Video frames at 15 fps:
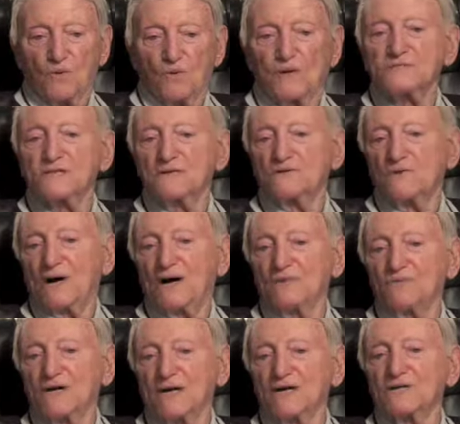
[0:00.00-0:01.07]
once in a
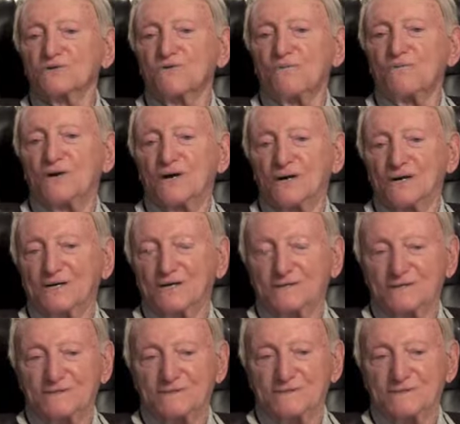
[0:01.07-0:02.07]
while we got into a barn.